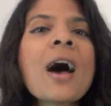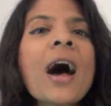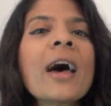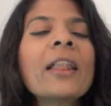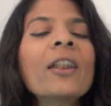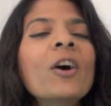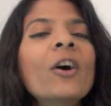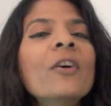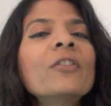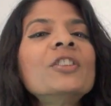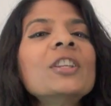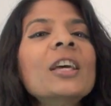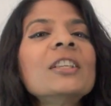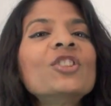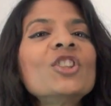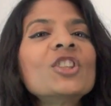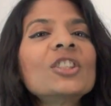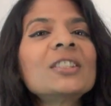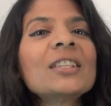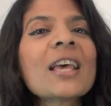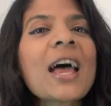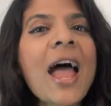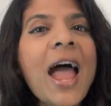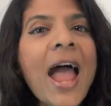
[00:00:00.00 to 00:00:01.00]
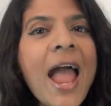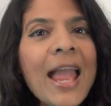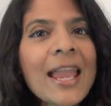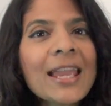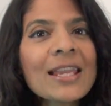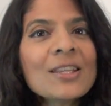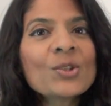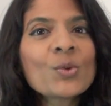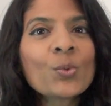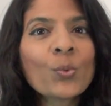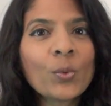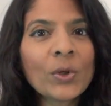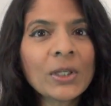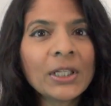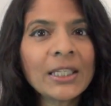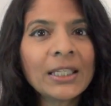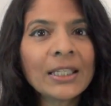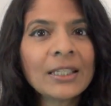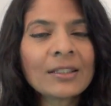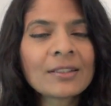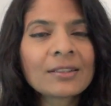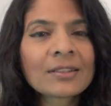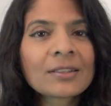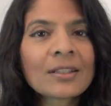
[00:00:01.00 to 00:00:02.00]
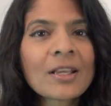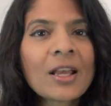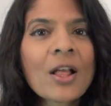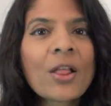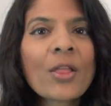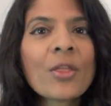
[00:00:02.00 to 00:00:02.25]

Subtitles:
And after just 8 weeks,